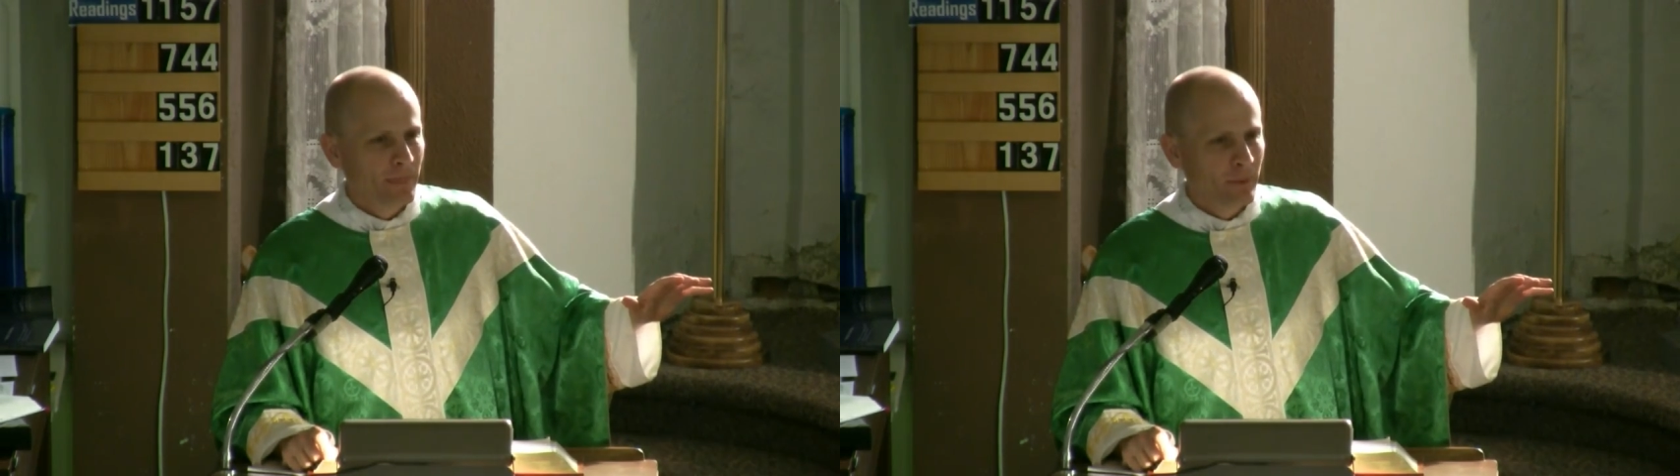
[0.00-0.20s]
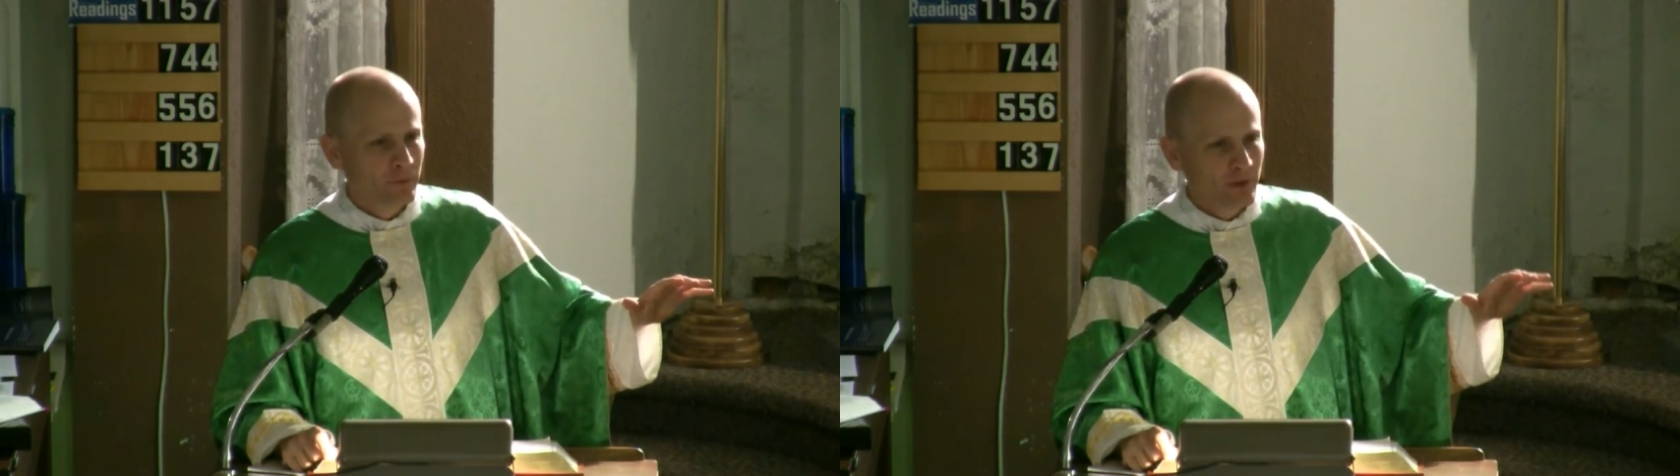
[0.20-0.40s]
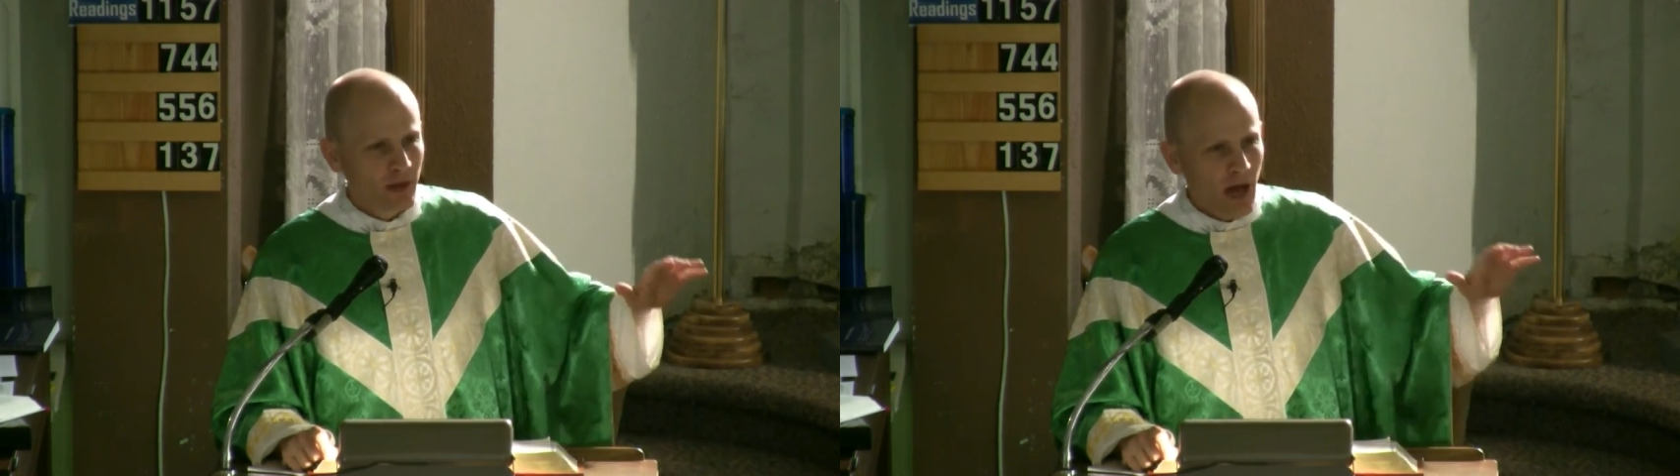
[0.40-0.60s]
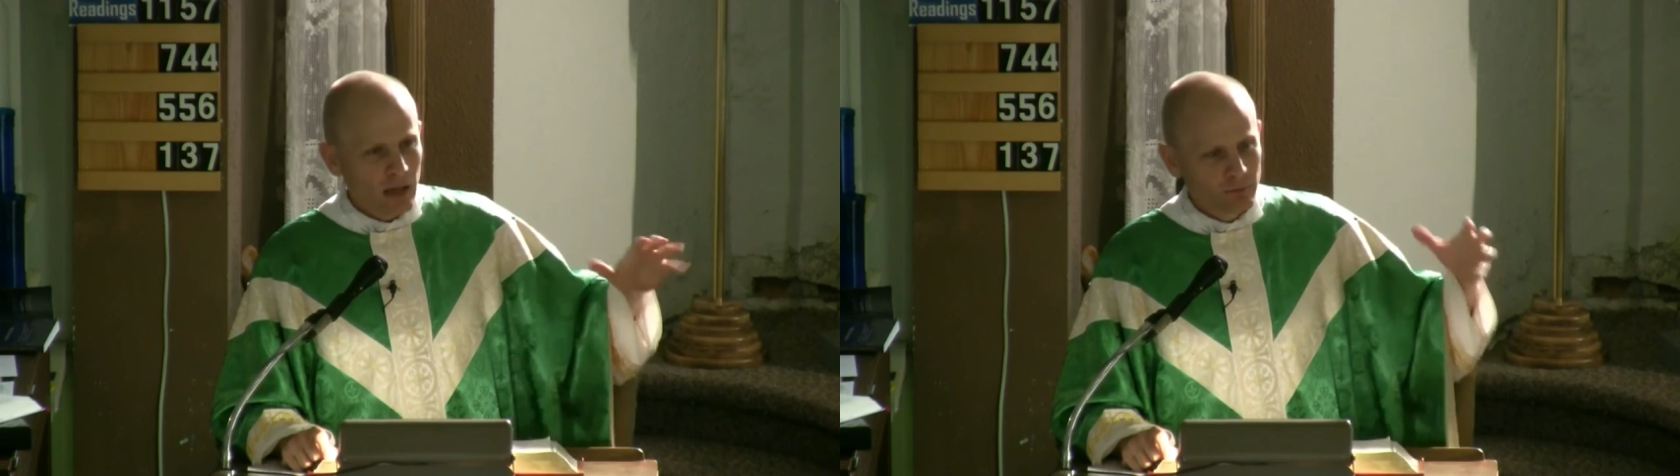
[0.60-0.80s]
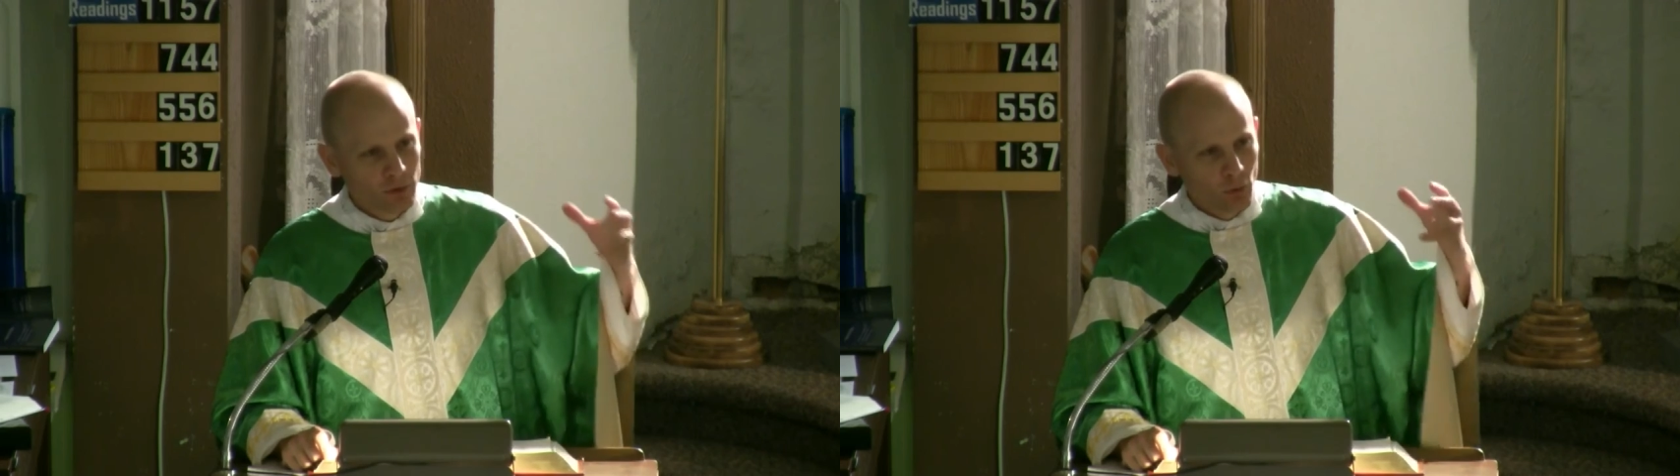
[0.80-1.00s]
That was the
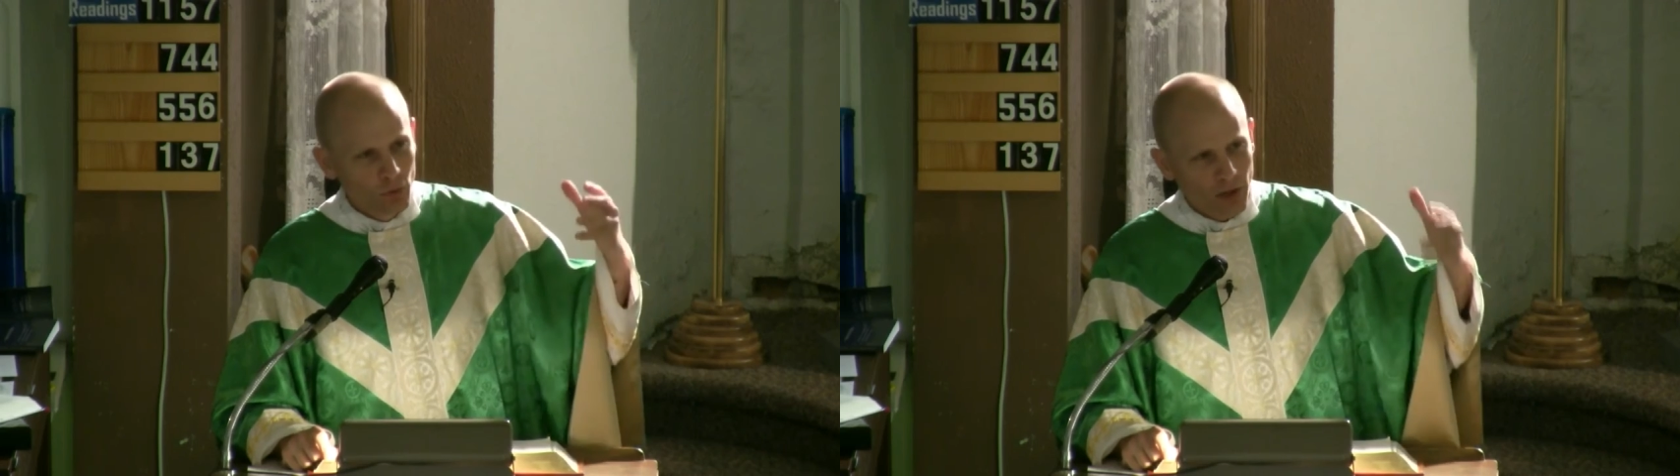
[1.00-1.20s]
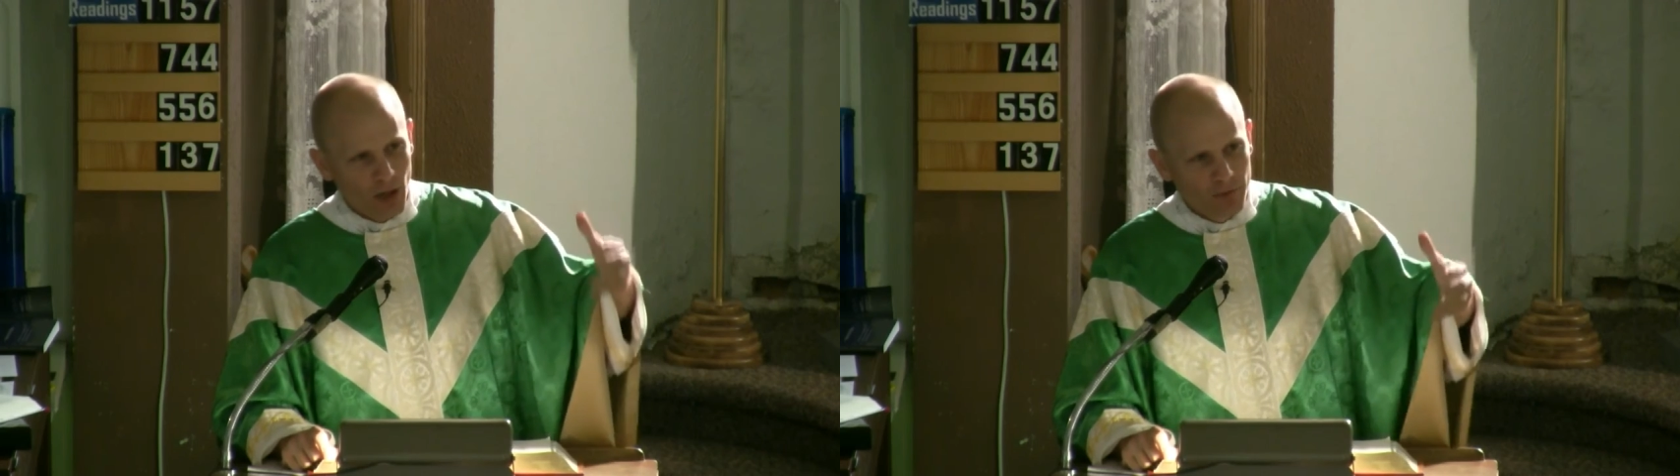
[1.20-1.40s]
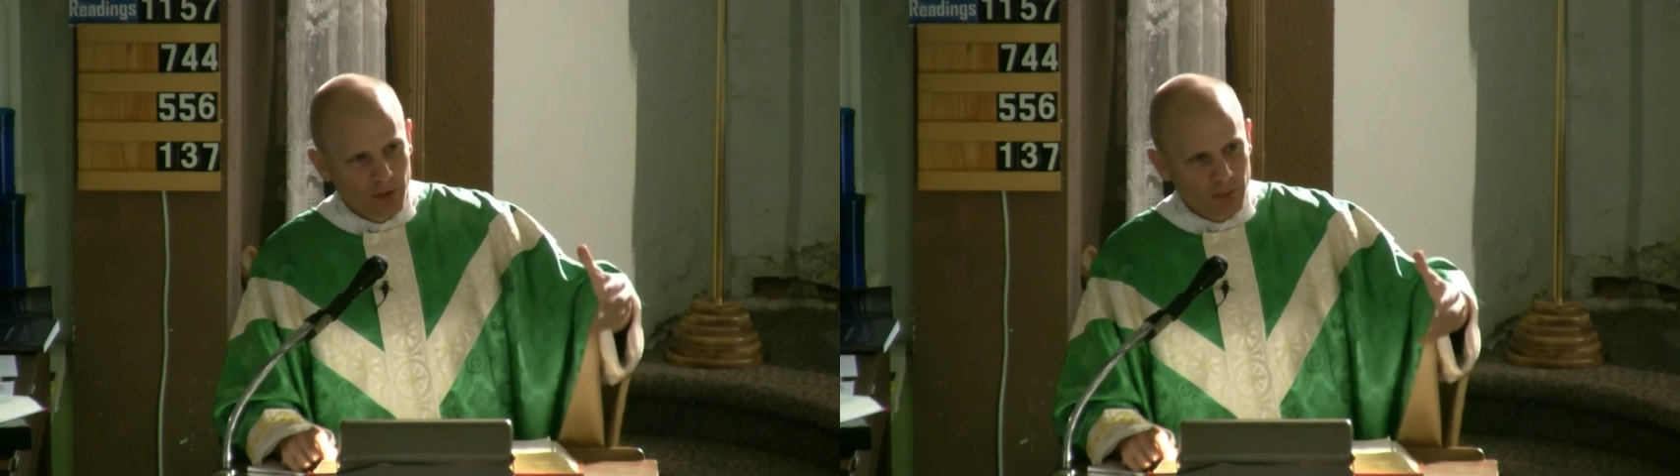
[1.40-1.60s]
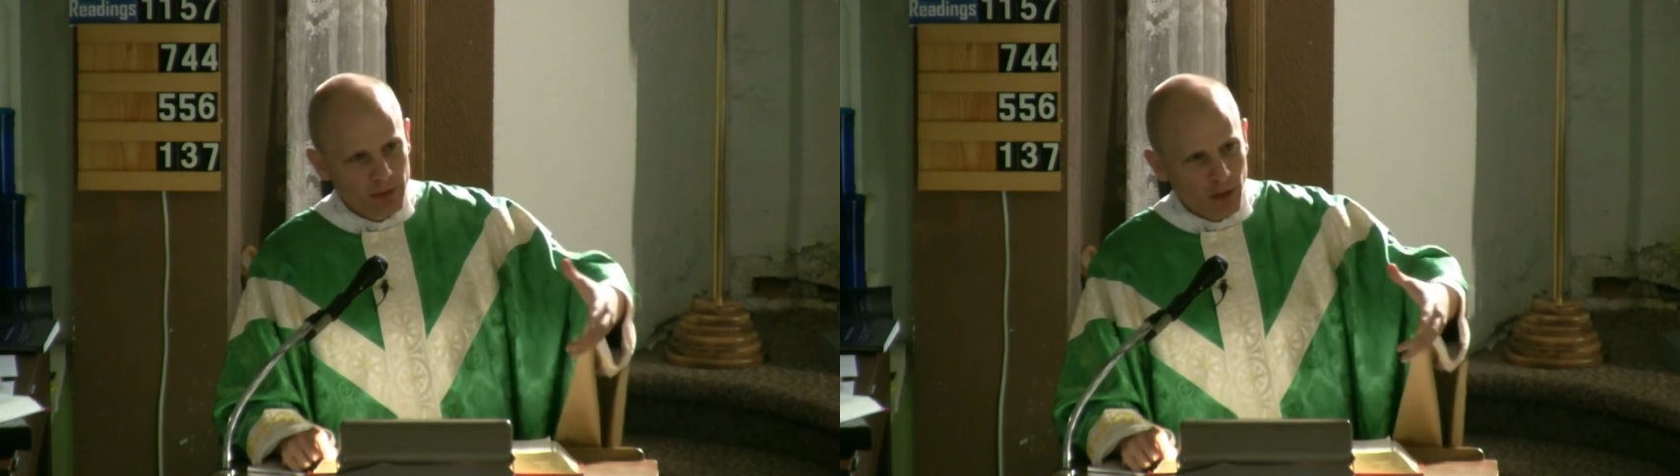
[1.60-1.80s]
God of the Old Covenant,